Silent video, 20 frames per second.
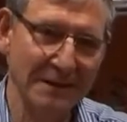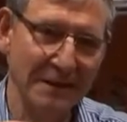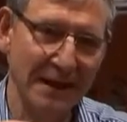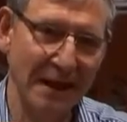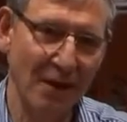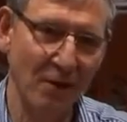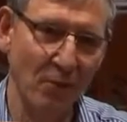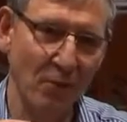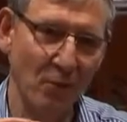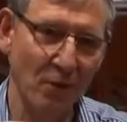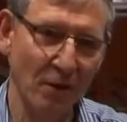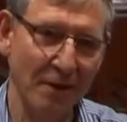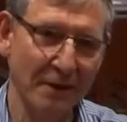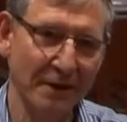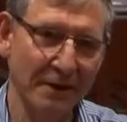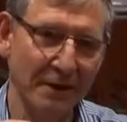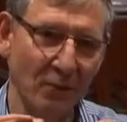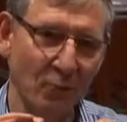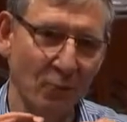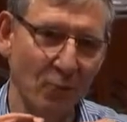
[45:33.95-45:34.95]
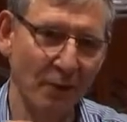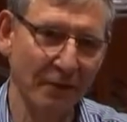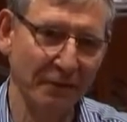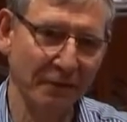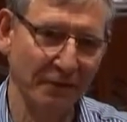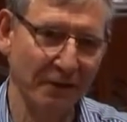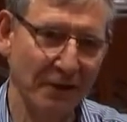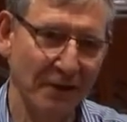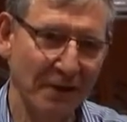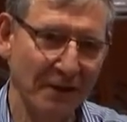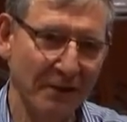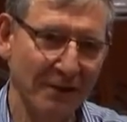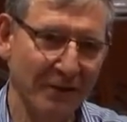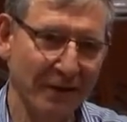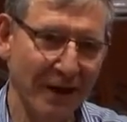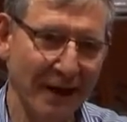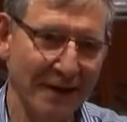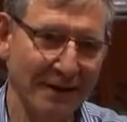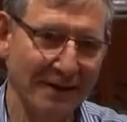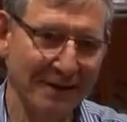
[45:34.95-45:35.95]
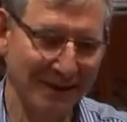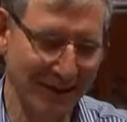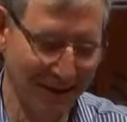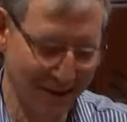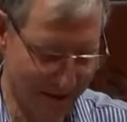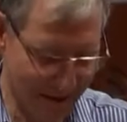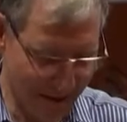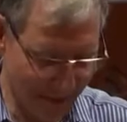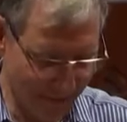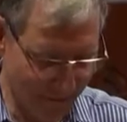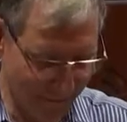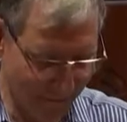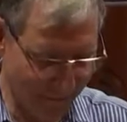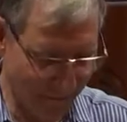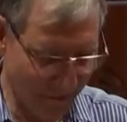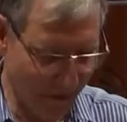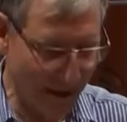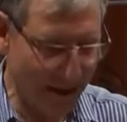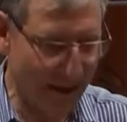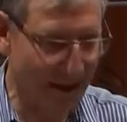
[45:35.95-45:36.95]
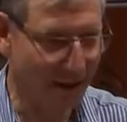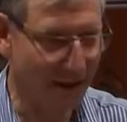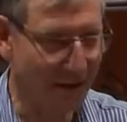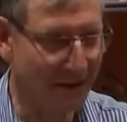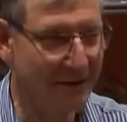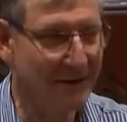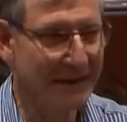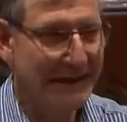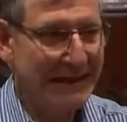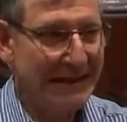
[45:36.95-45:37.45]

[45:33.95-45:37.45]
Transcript: are now working with creation instead of fighting it.